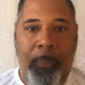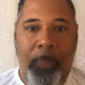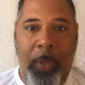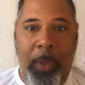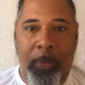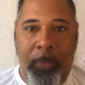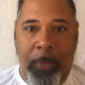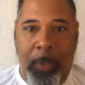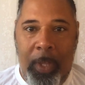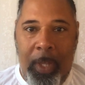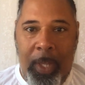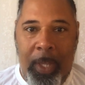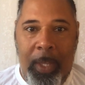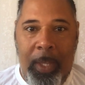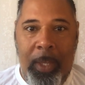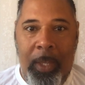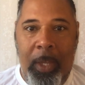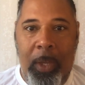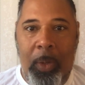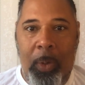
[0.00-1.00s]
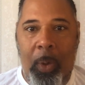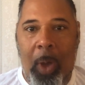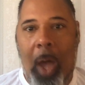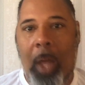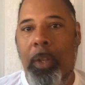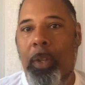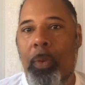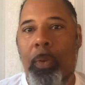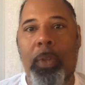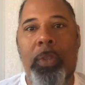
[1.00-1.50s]
of the EU
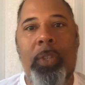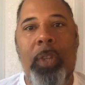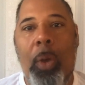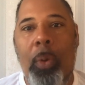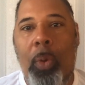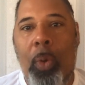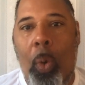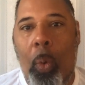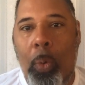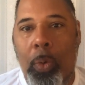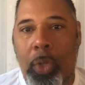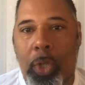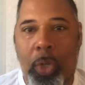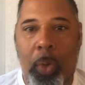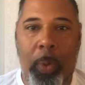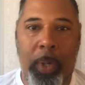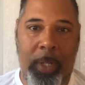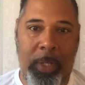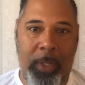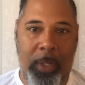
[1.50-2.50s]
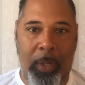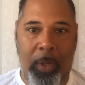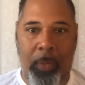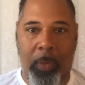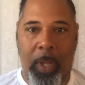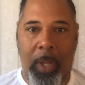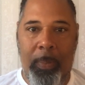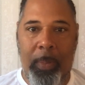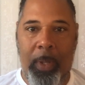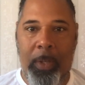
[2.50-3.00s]
under a so-called joint
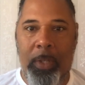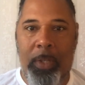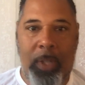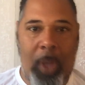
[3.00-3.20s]
agreement.